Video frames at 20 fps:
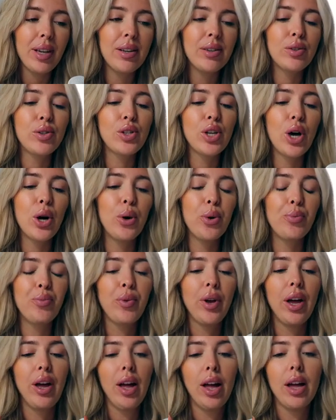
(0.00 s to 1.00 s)
So
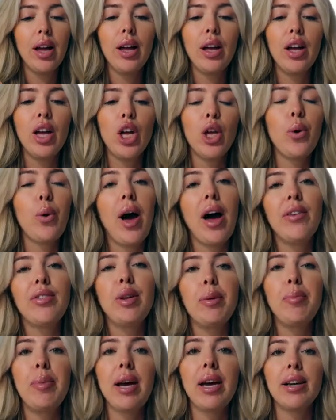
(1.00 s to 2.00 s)
you have
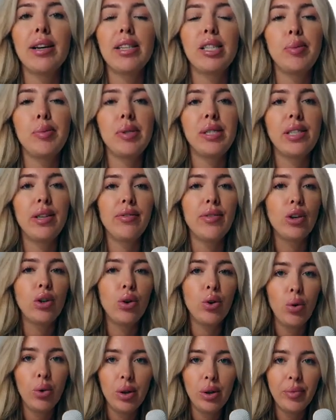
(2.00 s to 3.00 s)
to pick a specific
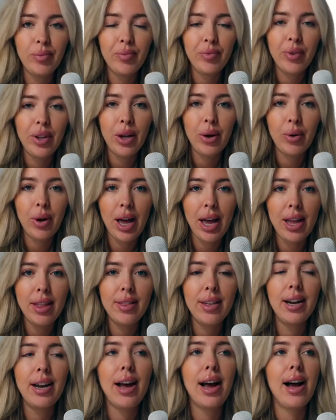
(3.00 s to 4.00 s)
goal, okay?
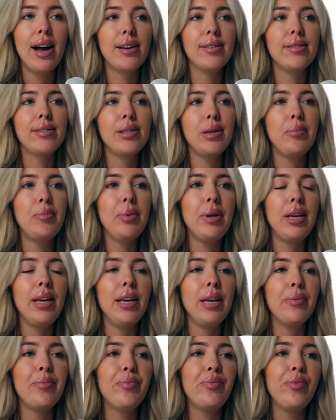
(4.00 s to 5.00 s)
Then it has to
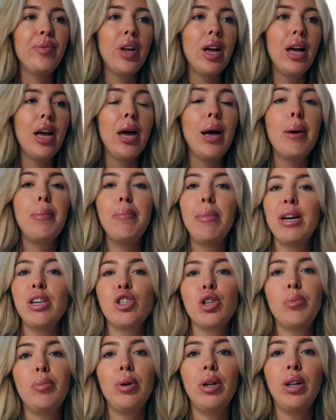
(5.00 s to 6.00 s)
be
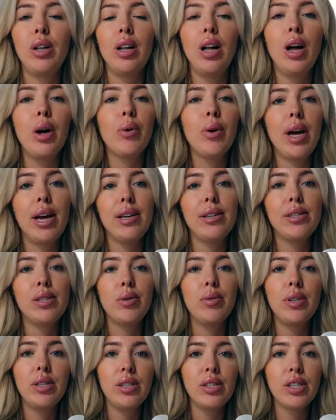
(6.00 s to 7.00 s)
measurable. Okay, so
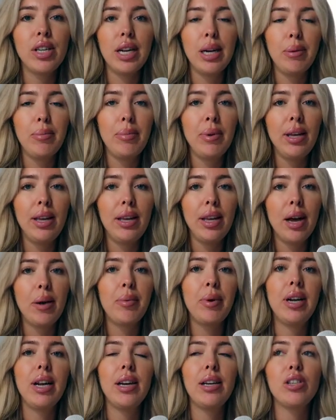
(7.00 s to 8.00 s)
this is going to be, I'm
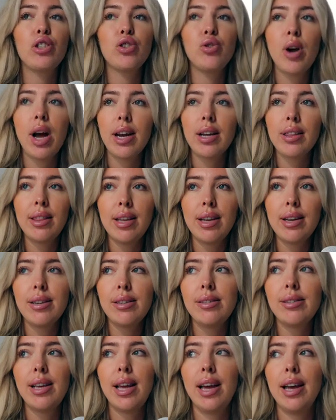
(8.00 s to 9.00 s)
going to track
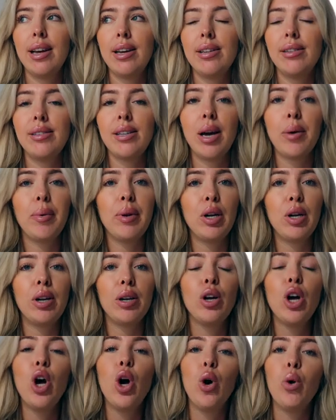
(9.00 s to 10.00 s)
this and I'm going
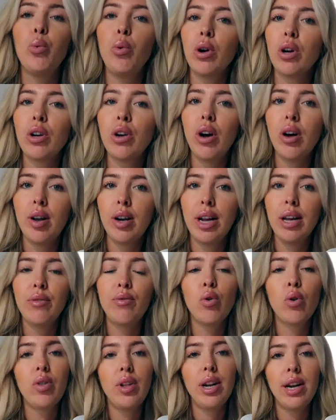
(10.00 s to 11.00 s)
to work on it
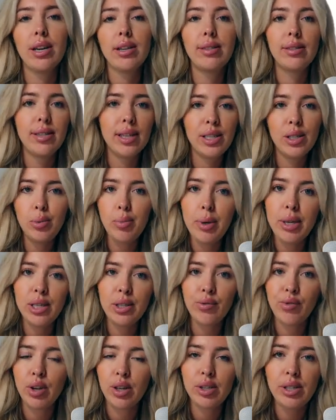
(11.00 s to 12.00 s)
for the next 6
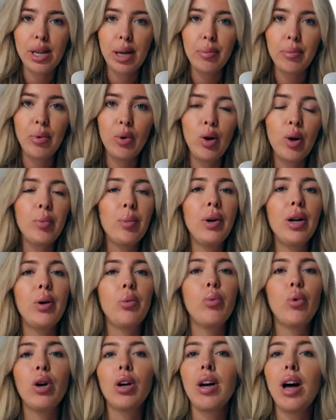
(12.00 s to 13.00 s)
weeks, for example. I'm going to
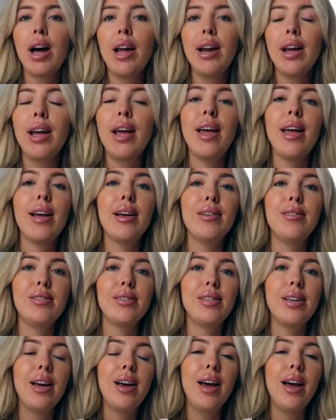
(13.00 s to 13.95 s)
work at it and